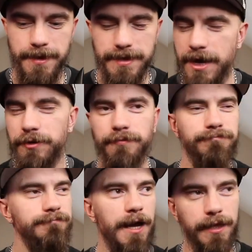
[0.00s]
Yeah, dude,
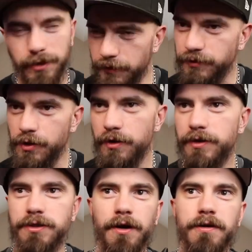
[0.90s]
I love Solar
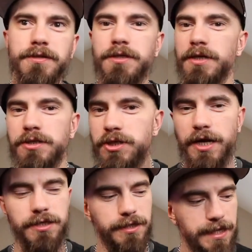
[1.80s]
guitars. This doesn't
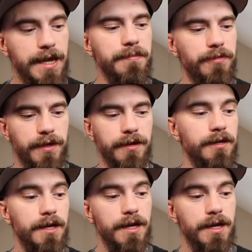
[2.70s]
change a damn thing.